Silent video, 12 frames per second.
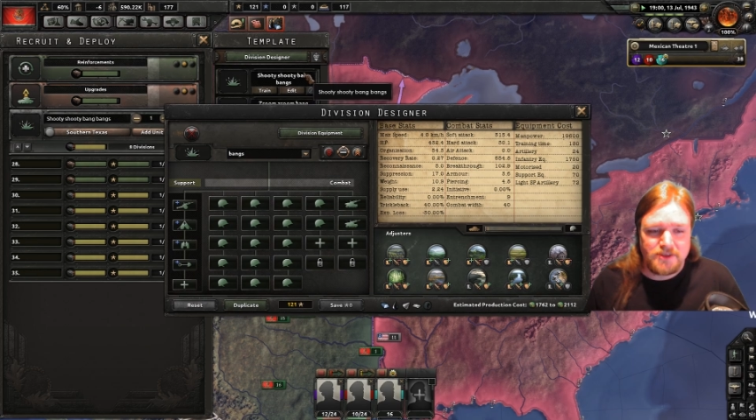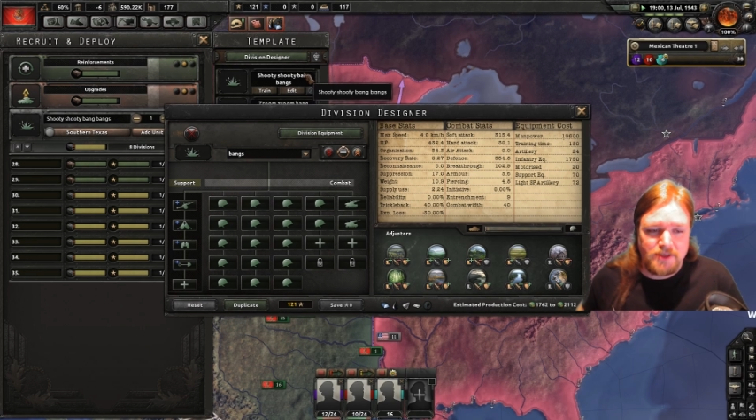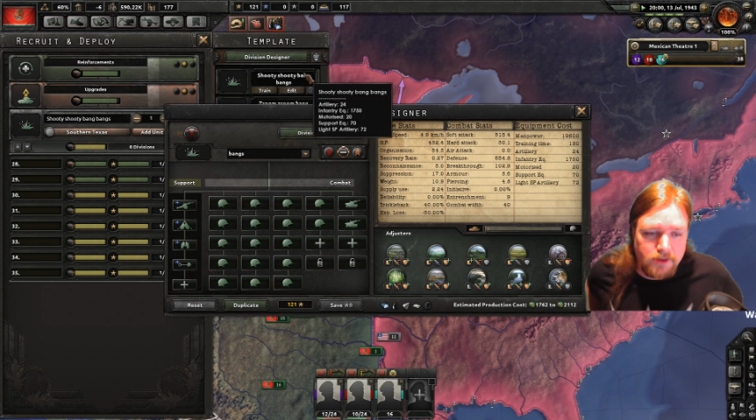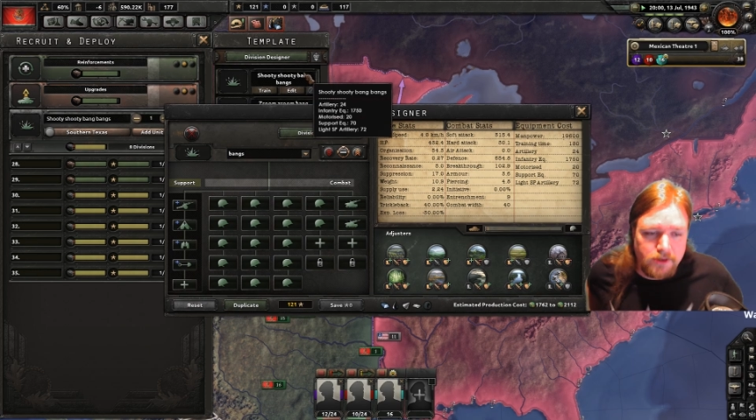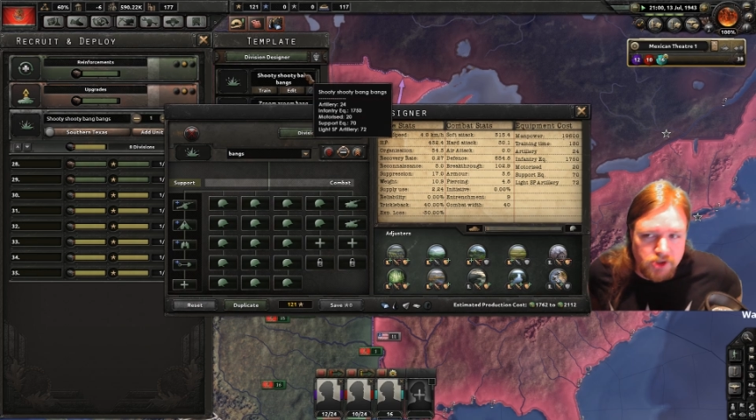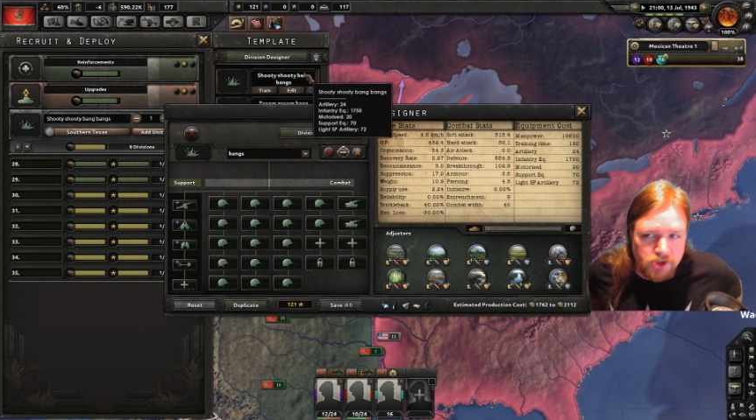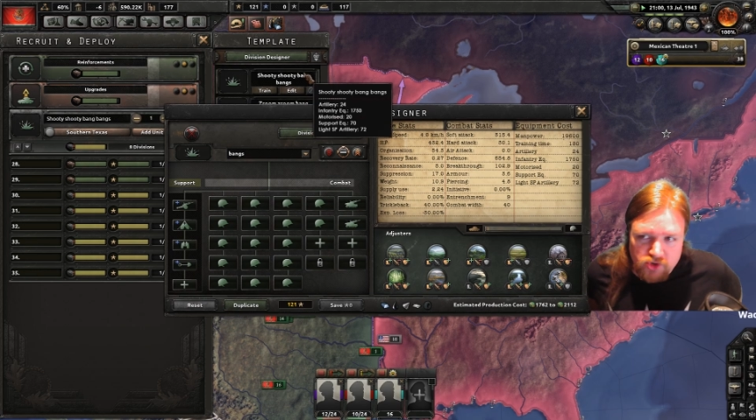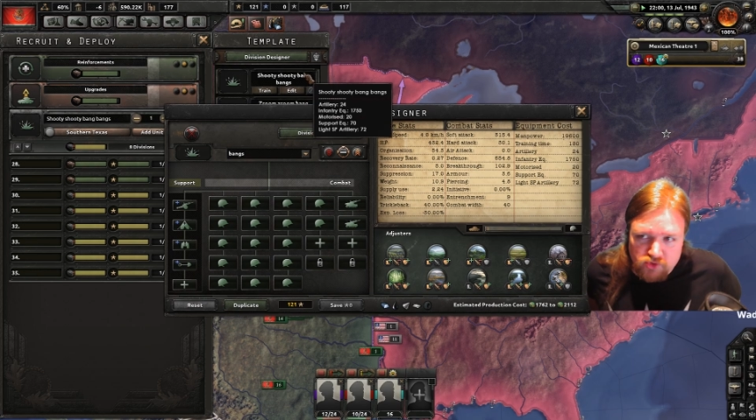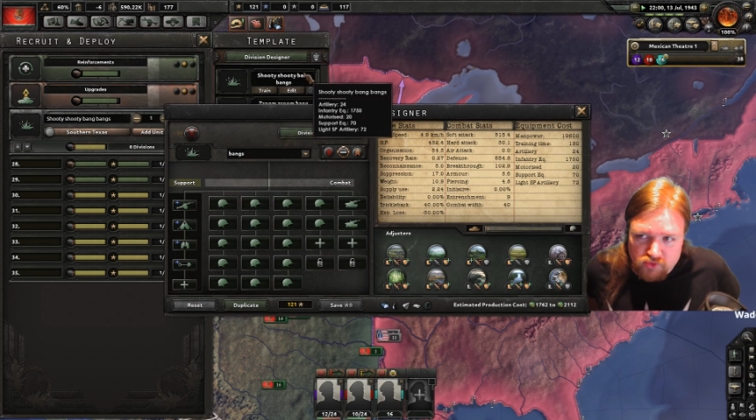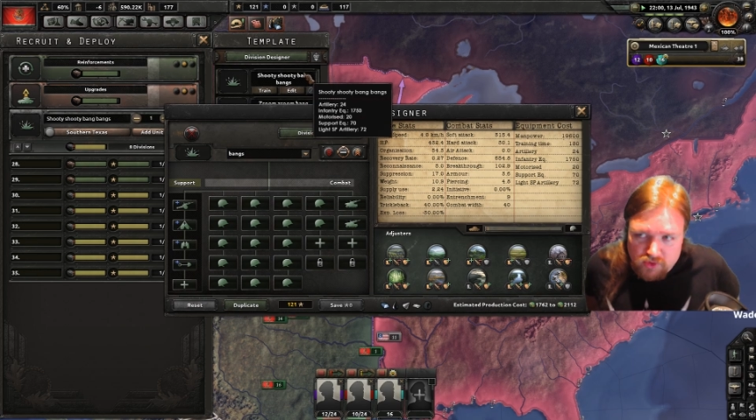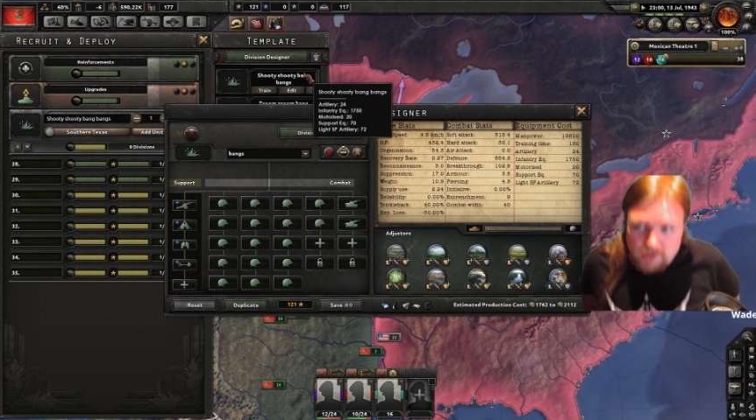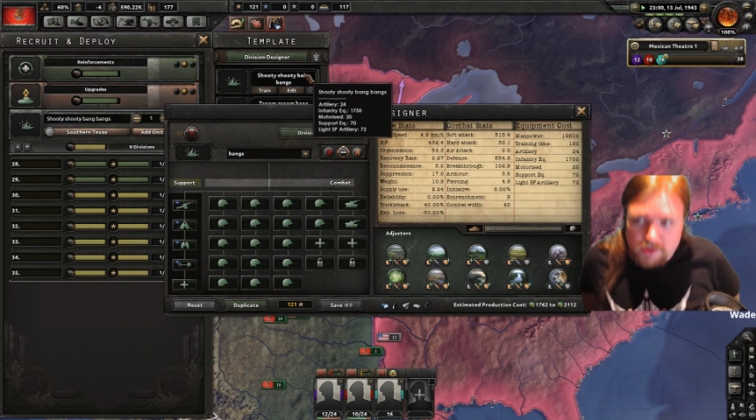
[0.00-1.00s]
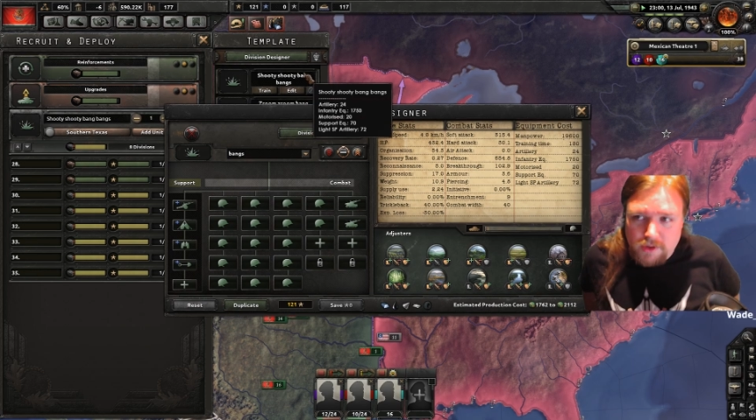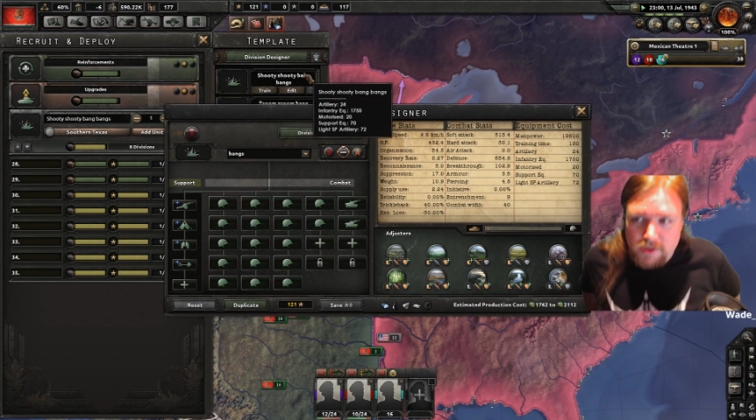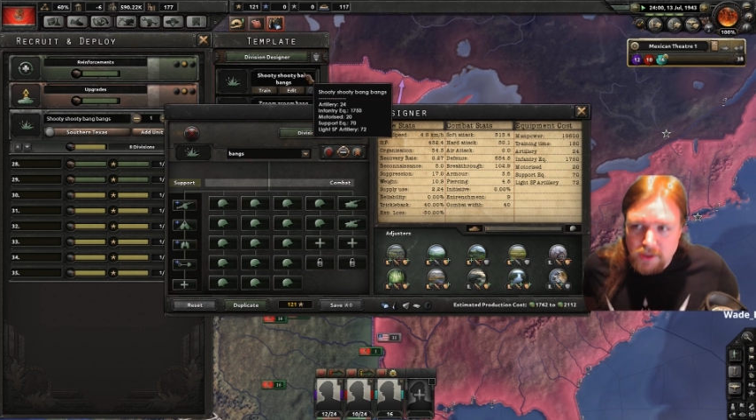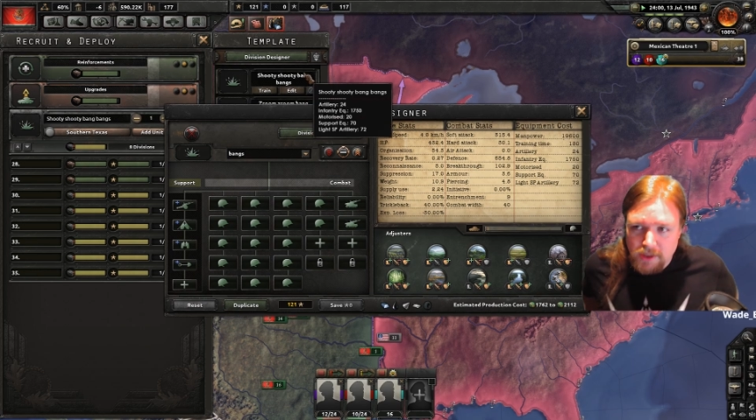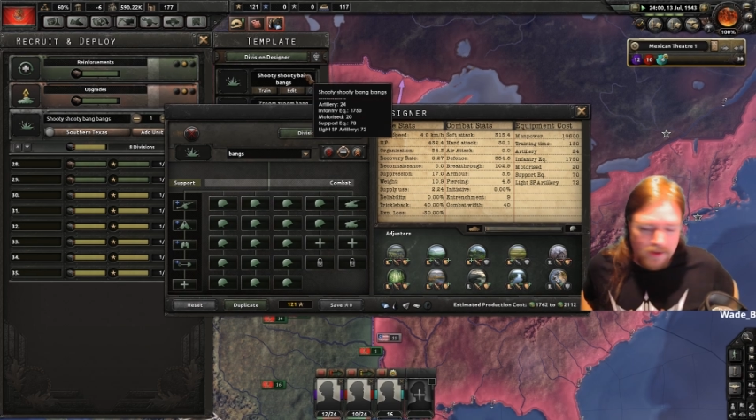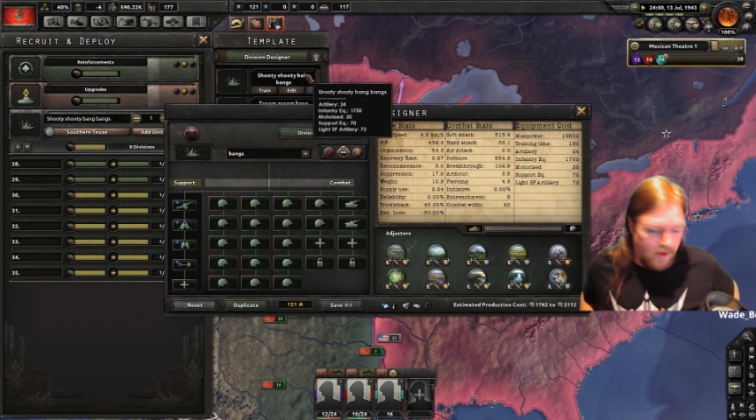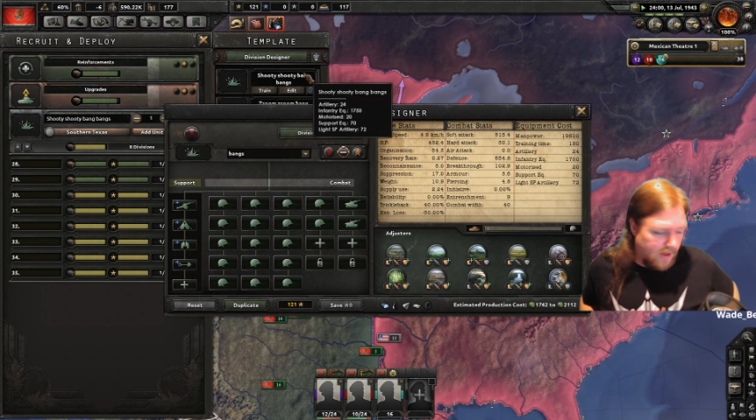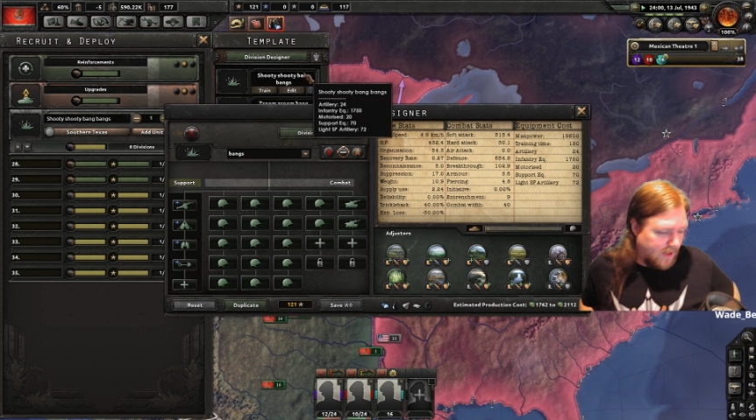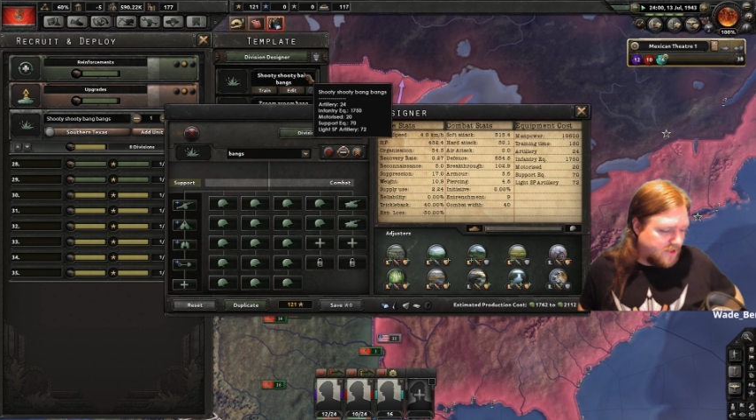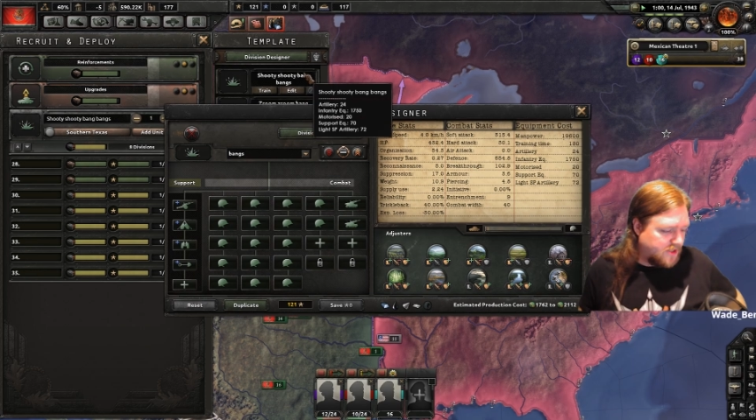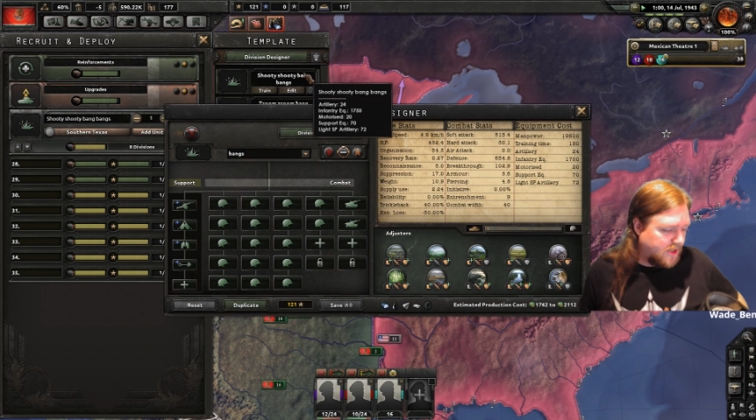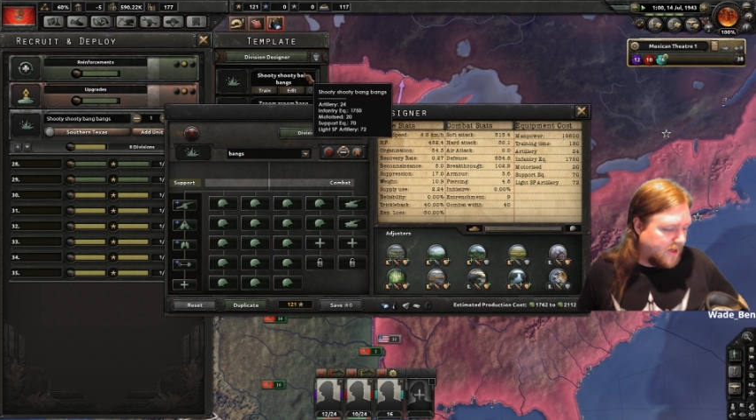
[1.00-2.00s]
They're going to struggle
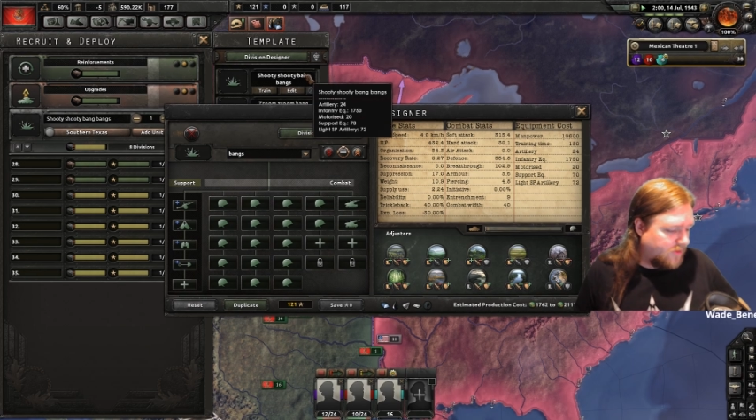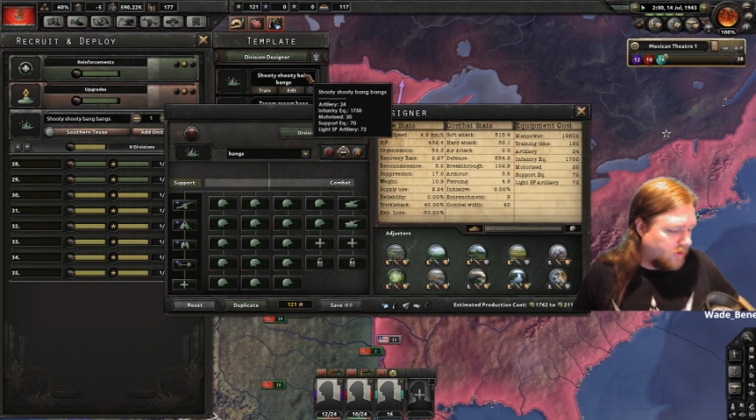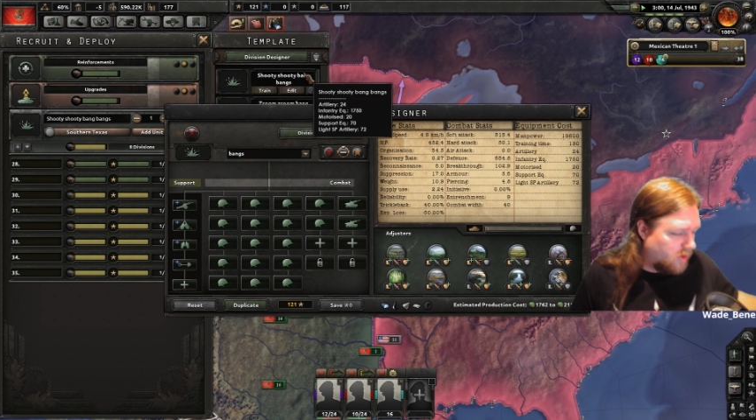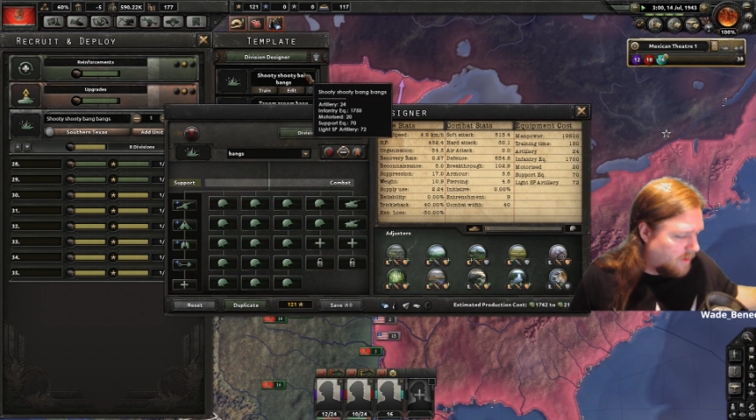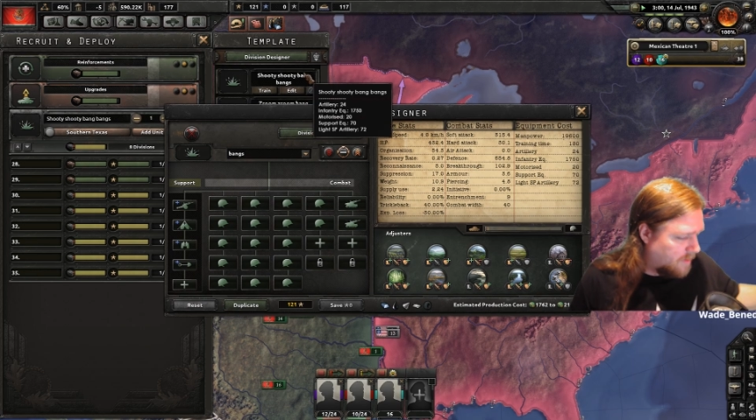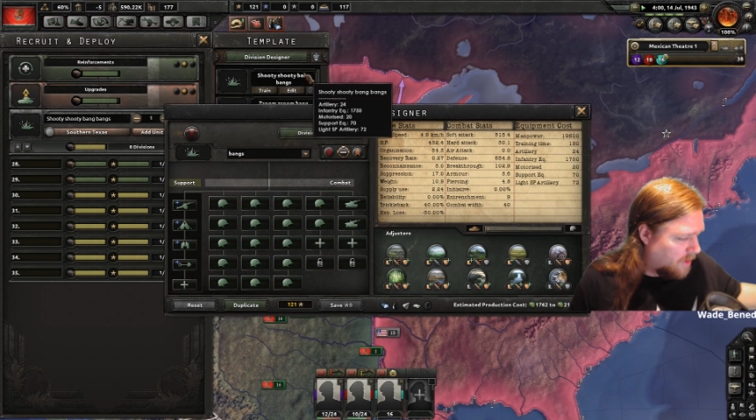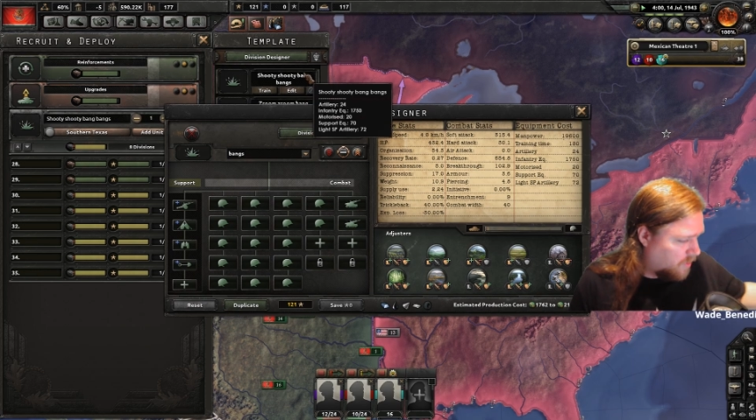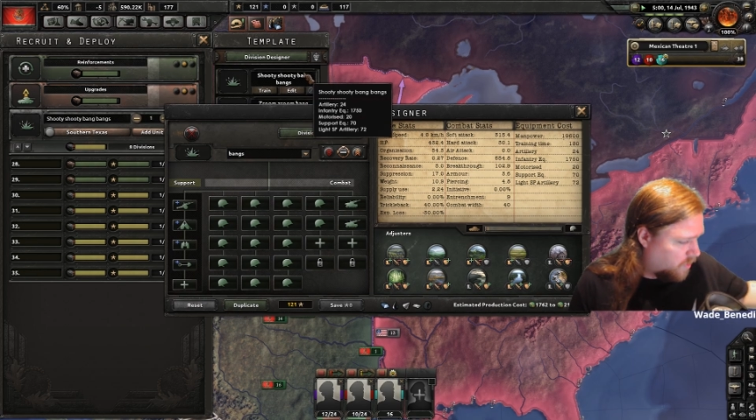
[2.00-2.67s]
against the heavier armour,